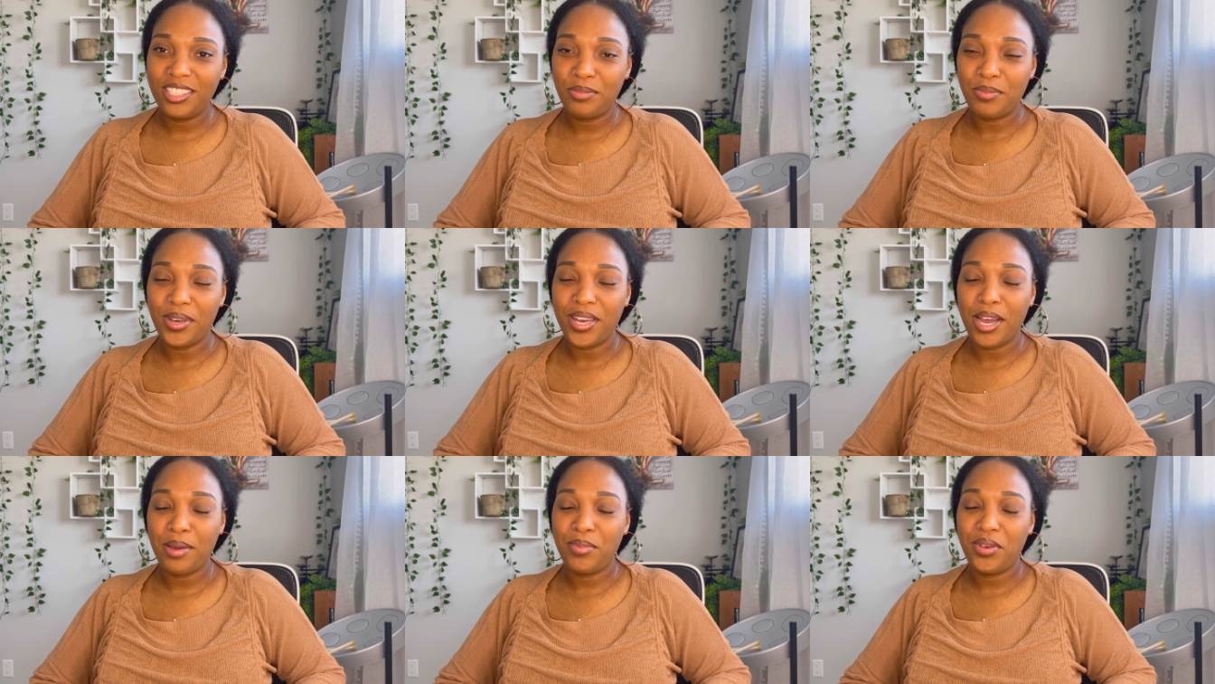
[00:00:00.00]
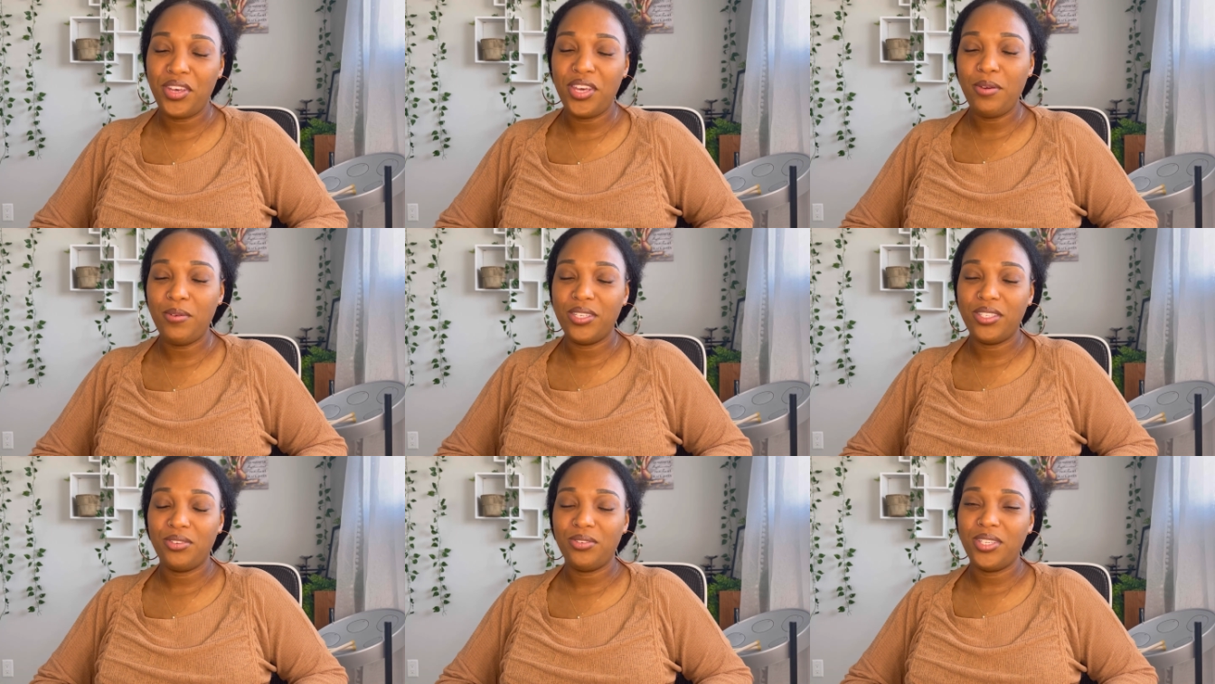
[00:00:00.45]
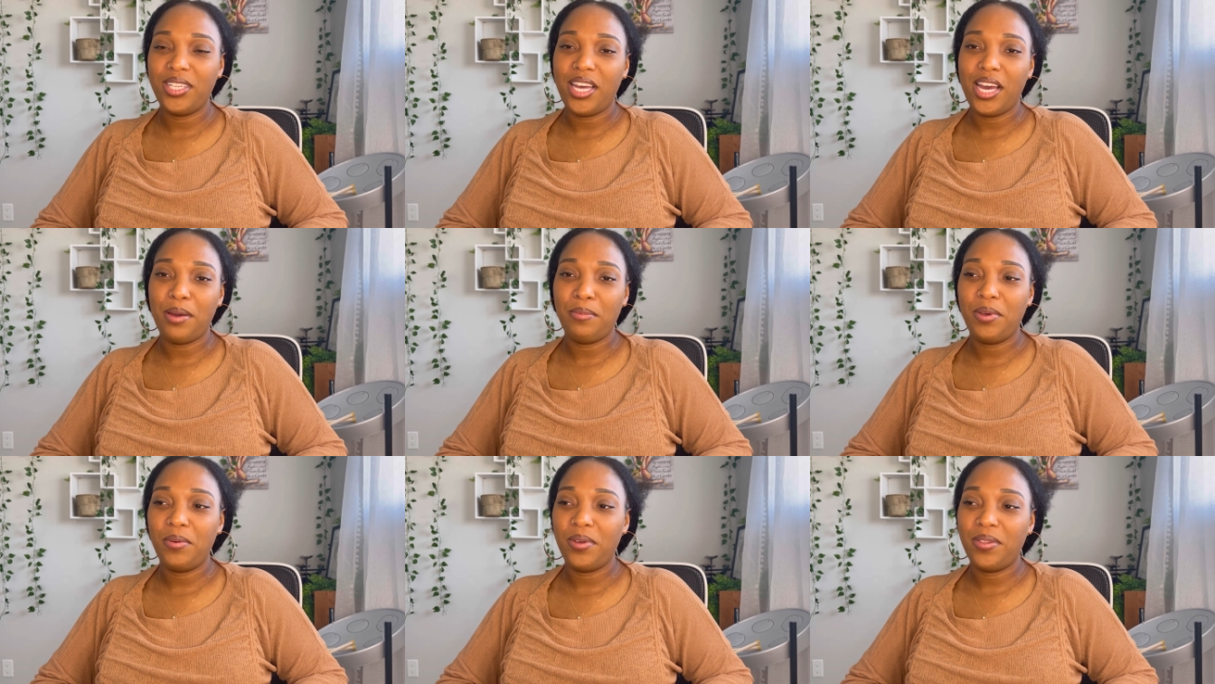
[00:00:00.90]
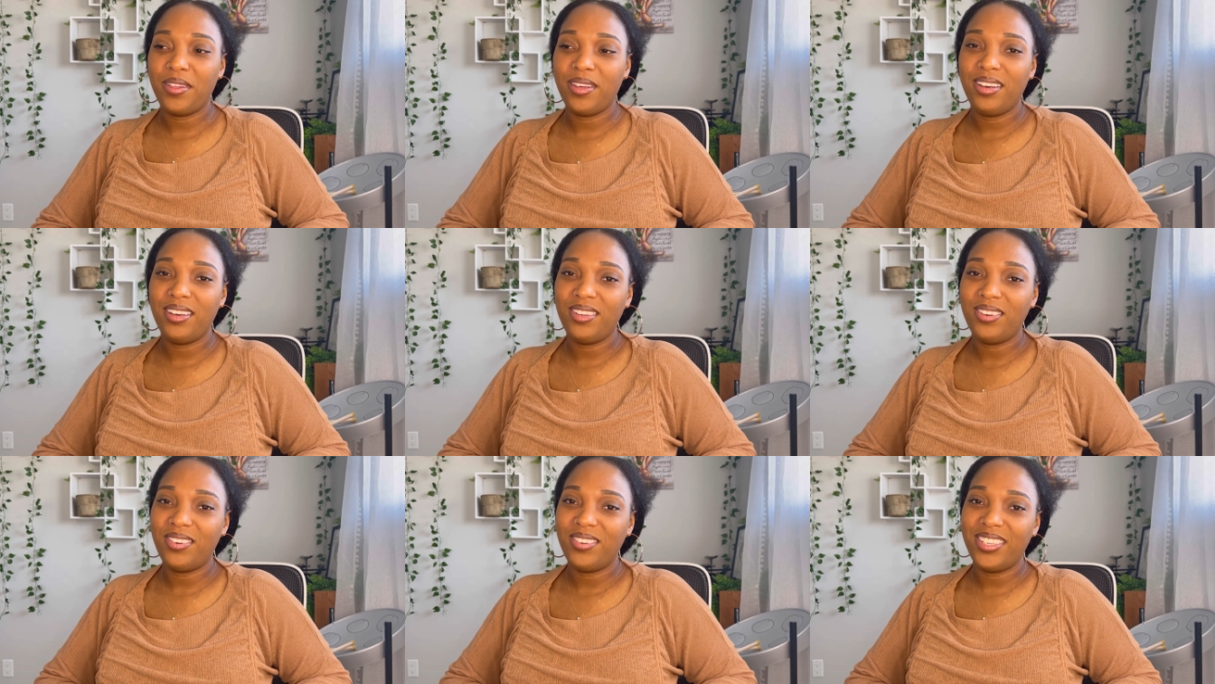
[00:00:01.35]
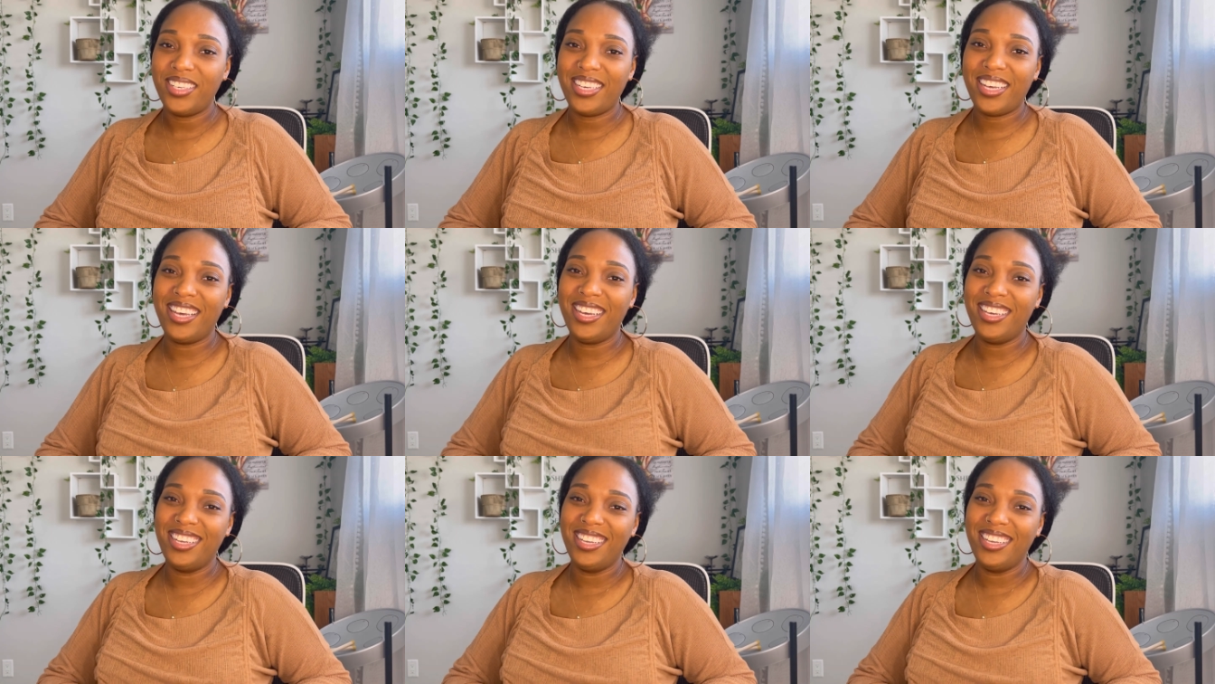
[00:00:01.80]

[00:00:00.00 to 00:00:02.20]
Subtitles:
but I mean, he wasn't really happy with it, like